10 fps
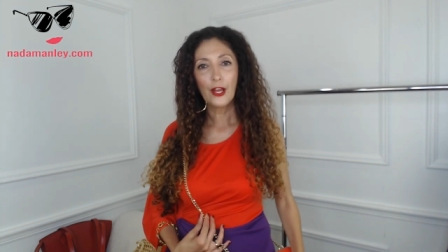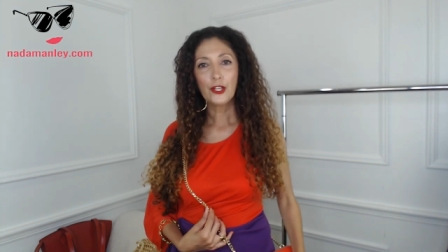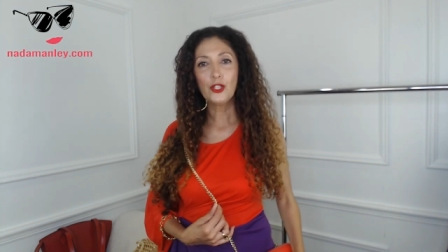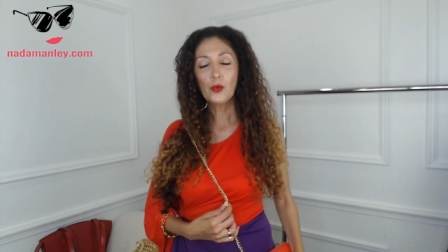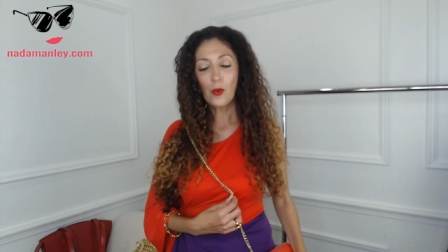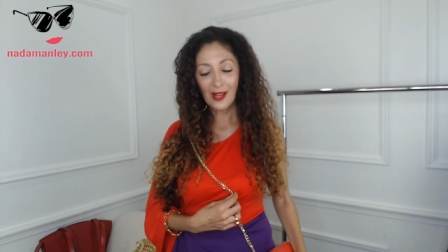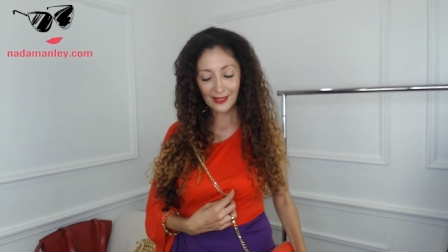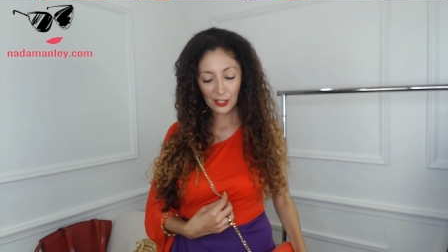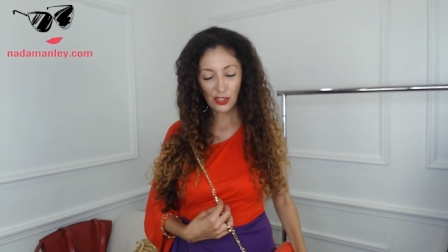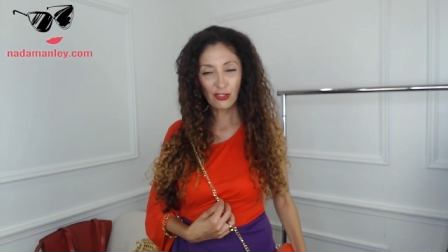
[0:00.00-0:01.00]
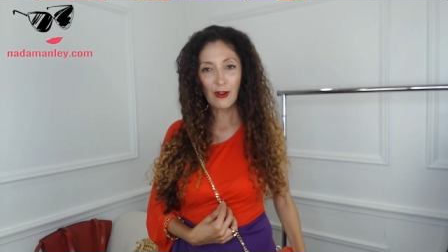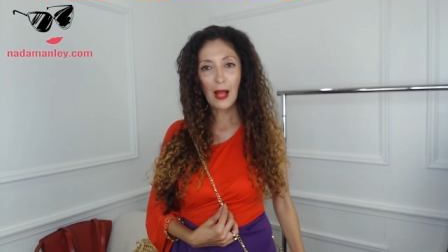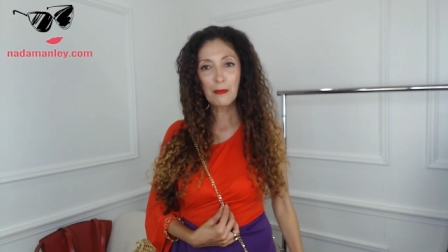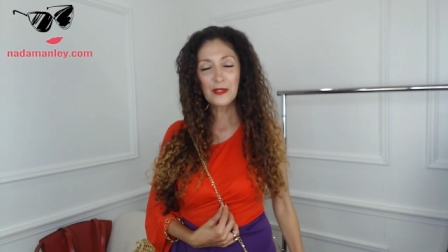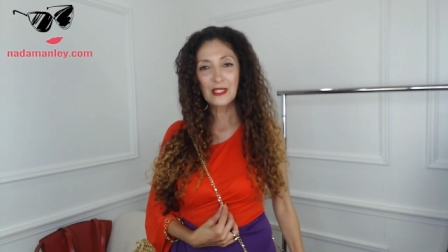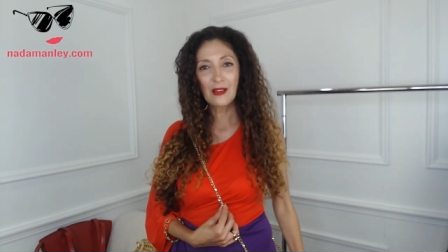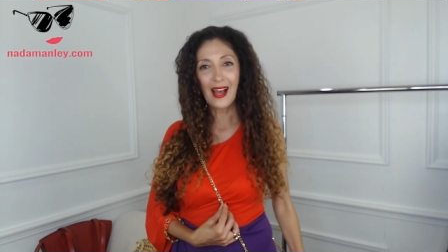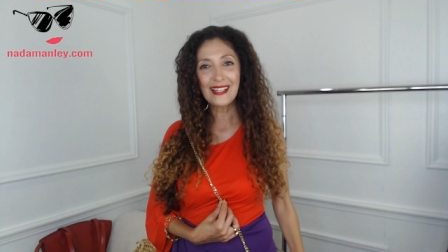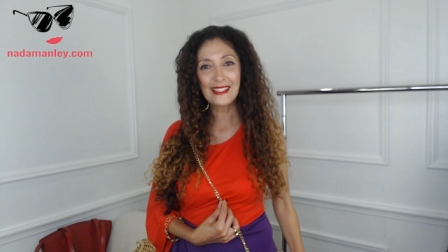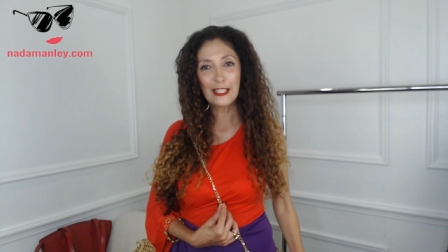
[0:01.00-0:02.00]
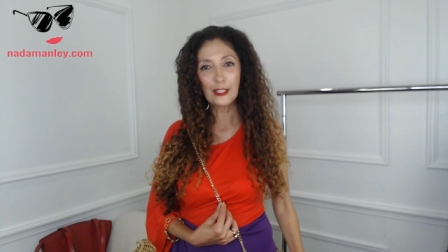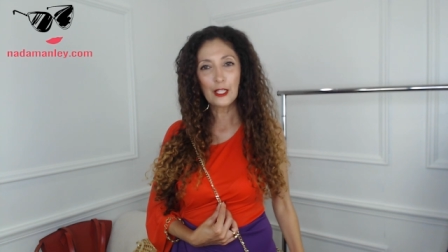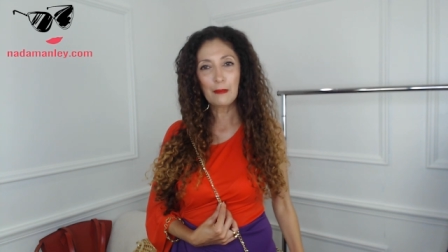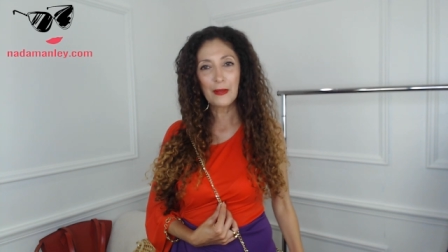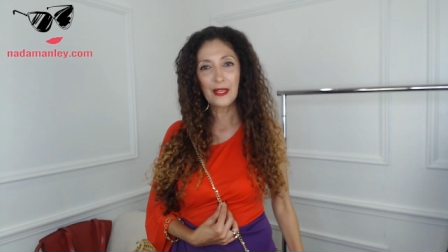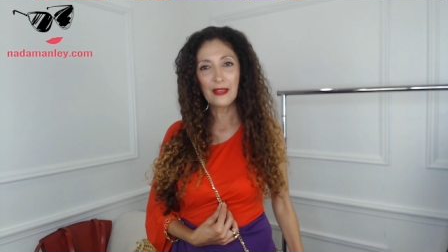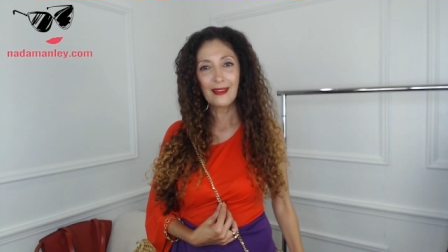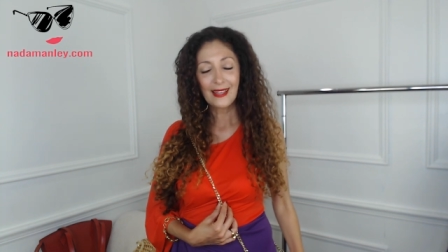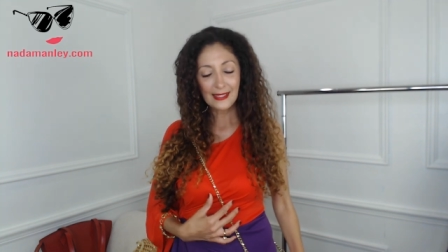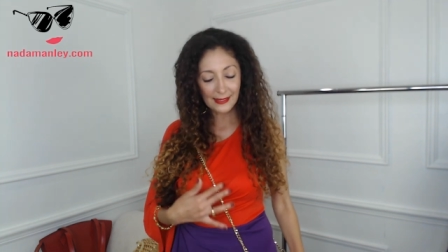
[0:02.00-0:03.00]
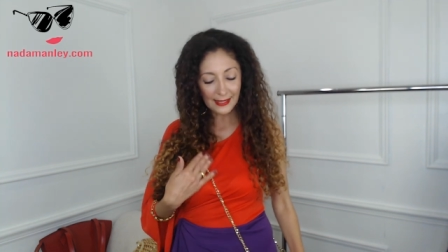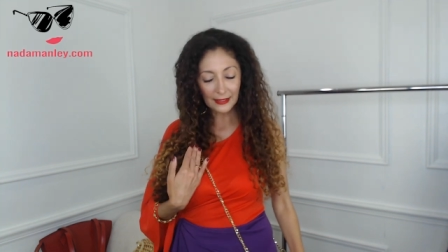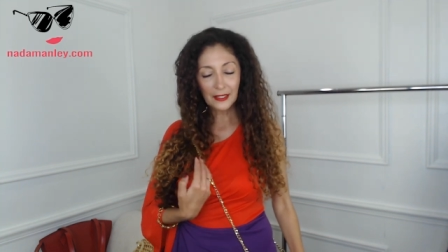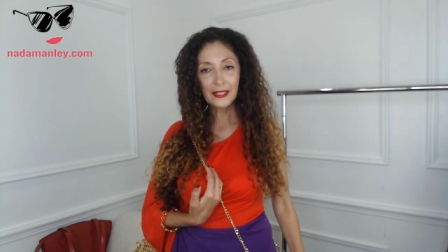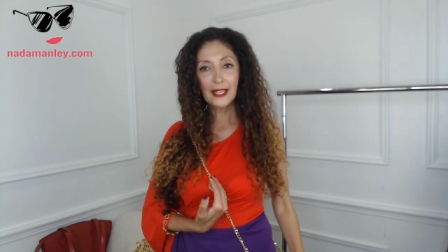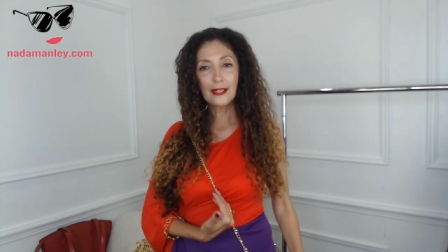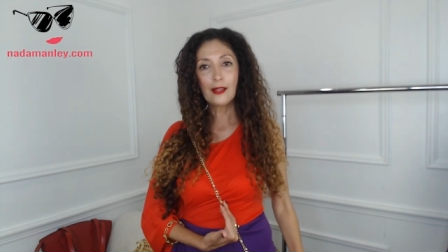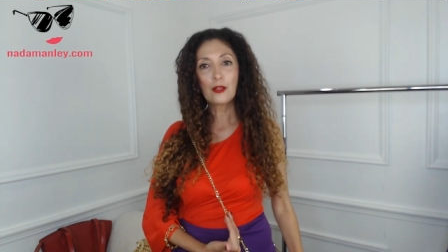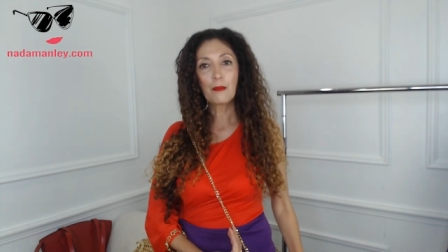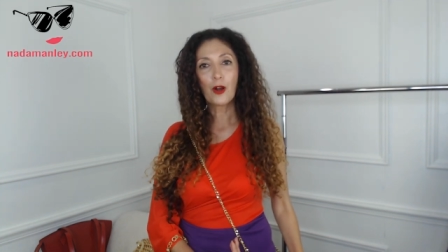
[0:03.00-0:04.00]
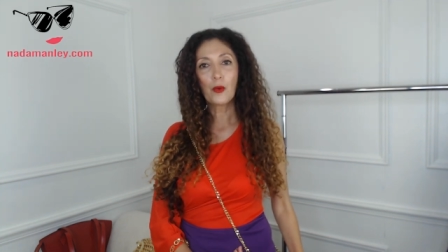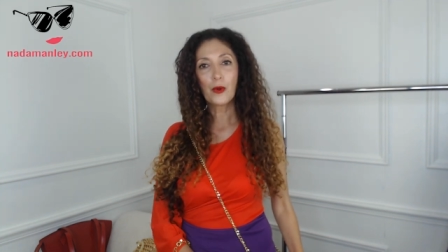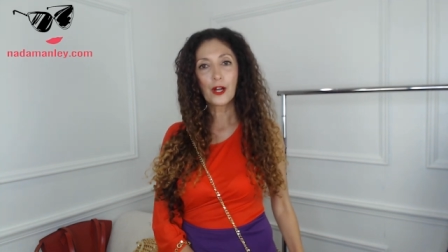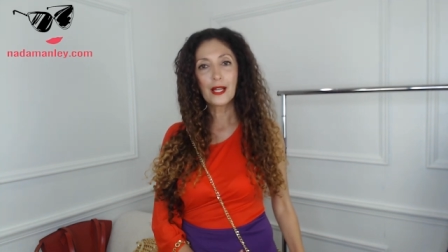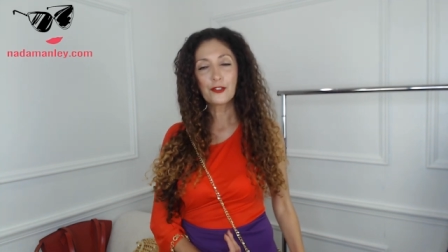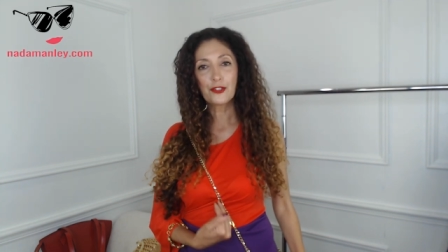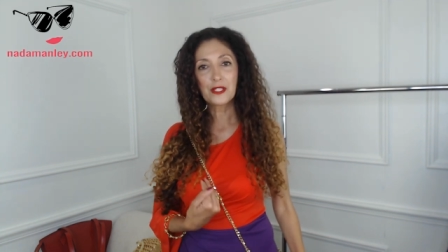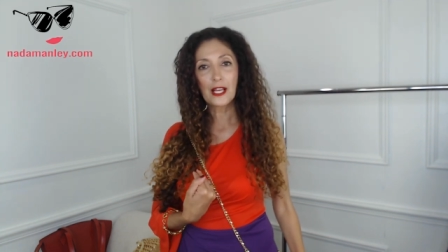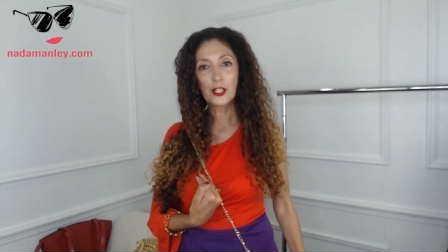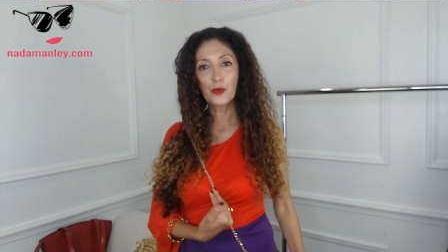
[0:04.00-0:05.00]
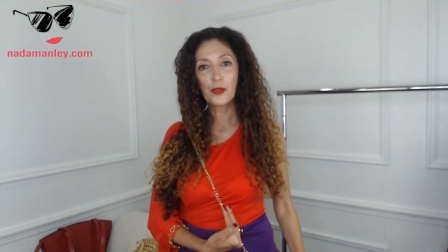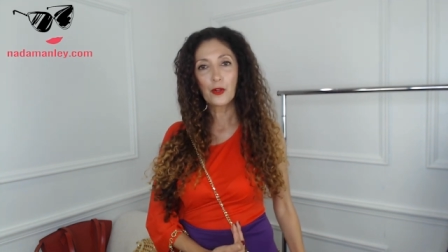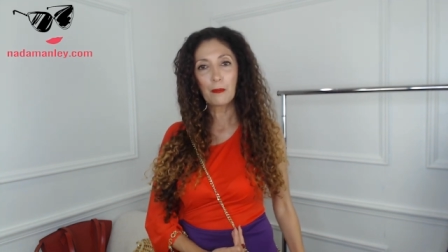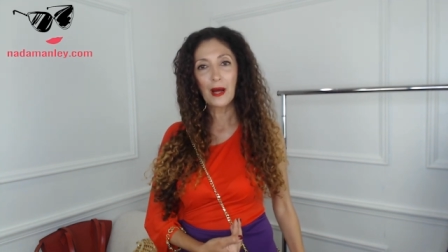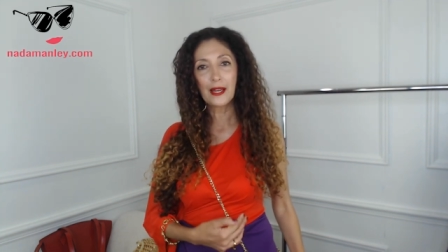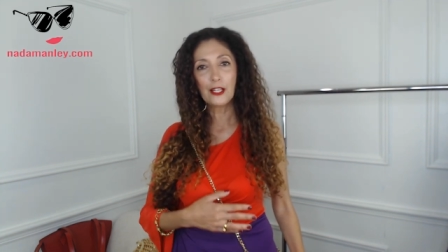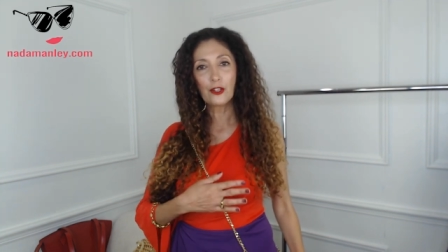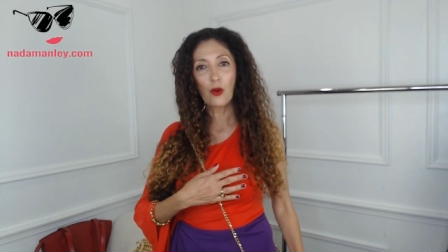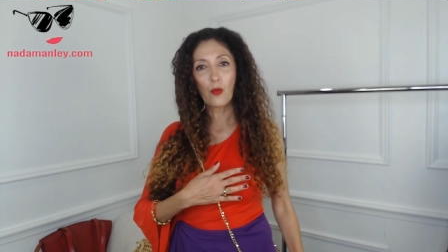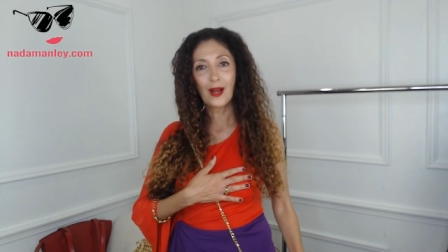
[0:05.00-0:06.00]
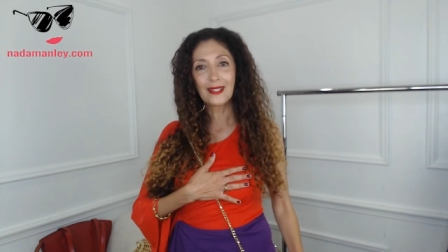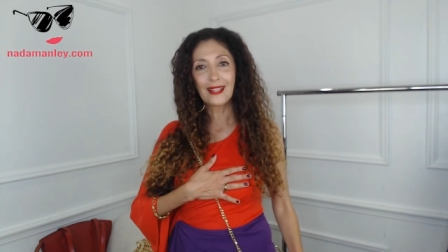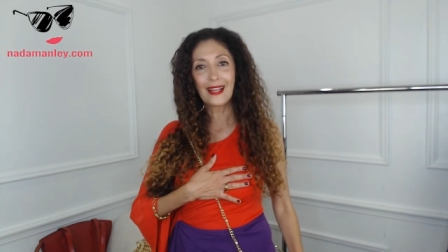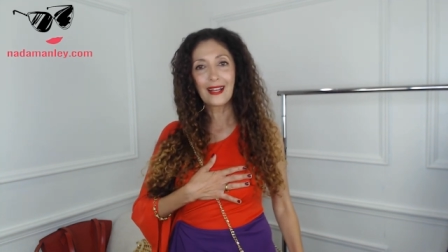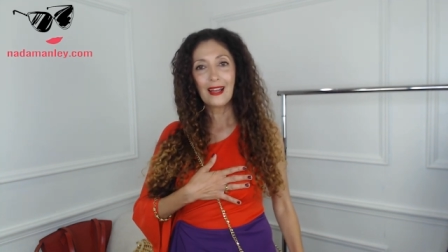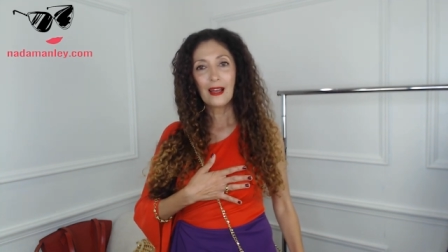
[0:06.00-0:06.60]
You want the strap to ideally be delicate in the part where it intersects with your body. You don't want like